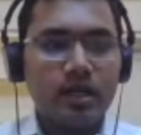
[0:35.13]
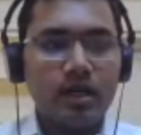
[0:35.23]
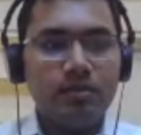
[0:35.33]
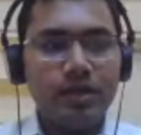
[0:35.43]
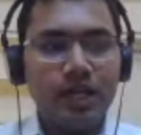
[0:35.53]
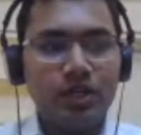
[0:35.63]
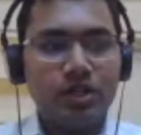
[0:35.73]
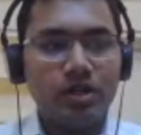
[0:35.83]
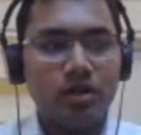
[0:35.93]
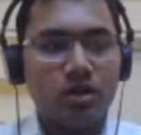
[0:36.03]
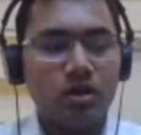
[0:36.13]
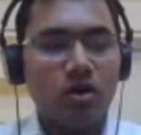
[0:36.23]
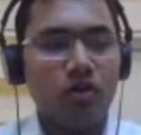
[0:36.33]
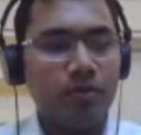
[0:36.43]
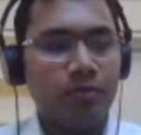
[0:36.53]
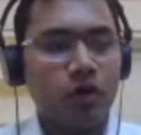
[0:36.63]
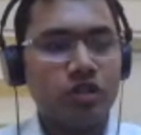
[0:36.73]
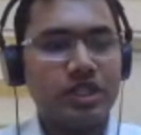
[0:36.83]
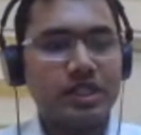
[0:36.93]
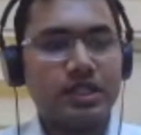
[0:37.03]
culmination of a
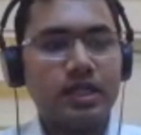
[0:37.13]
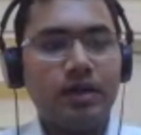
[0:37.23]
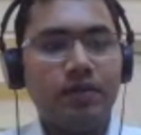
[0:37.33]
project